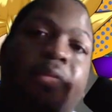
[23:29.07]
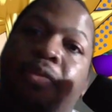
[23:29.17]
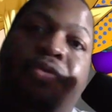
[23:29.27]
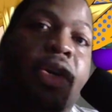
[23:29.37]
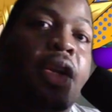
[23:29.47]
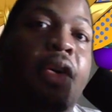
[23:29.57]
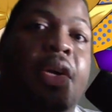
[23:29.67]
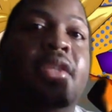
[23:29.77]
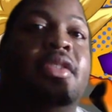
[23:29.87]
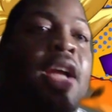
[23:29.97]
for the
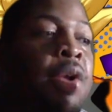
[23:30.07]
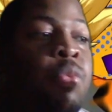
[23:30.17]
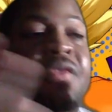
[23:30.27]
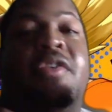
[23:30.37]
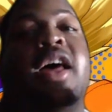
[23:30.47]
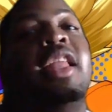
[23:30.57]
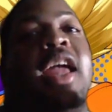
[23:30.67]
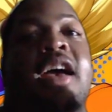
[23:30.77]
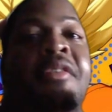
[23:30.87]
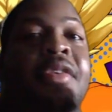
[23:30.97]
longest, and we finally
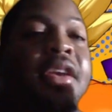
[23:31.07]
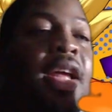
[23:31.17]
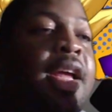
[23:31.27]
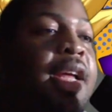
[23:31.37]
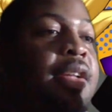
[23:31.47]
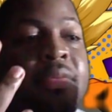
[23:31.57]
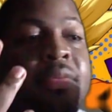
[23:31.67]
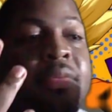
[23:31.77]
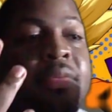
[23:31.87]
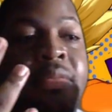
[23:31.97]
have it,
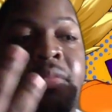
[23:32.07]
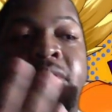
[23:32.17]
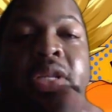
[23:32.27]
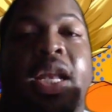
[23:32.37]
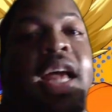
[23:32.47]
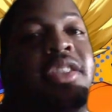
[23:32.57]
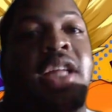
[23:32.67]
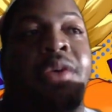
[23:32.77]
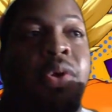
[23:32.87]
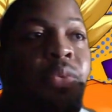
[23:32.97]
and the last
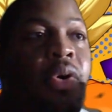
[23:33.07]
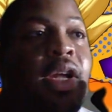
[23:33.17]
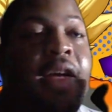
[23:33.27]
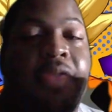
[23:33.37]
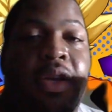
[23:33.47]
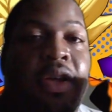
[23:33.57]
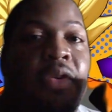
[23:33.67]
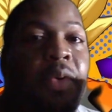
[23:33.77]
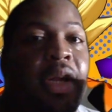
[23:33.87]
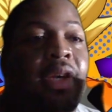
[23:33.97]
thing we want to have to deal
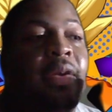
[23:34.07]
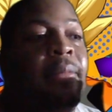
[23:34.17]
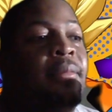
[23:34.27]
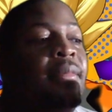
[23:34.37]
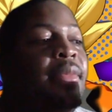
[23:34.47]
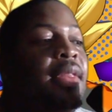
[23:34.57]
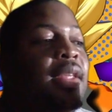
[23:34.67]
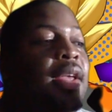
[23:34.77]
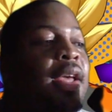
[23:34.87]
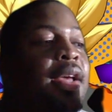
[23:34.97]
with
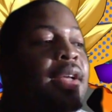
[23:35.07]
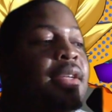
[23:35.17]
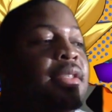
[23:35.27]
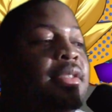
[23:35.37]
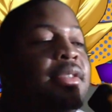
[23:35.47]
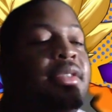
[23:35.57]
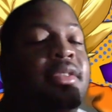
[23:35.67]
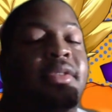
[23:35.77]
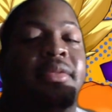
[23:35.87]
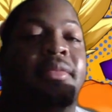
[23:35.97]

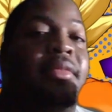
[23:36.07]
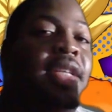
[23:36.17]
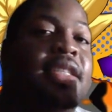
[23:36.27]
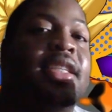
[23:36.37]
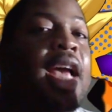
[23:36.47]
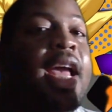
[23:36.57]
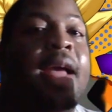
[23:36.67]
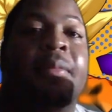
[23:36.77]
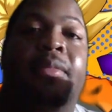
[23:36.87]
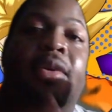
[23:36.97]
is this
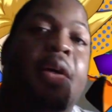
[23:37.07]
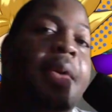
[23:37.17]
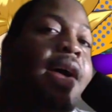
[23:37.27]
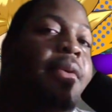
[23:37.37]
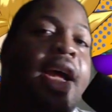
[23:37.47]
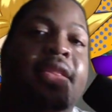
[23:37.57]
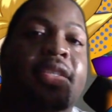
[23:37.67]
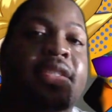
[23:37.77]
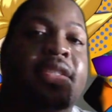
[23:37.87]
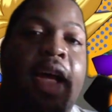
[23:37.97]
game coming out at
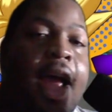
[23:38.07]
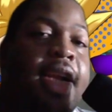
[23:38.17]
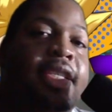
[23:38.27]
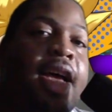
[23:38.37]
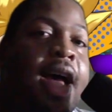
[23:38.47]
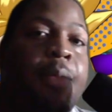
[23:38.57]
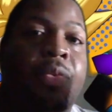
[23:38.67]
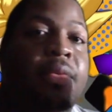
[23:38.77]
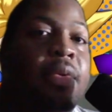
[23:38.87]
this, at a time,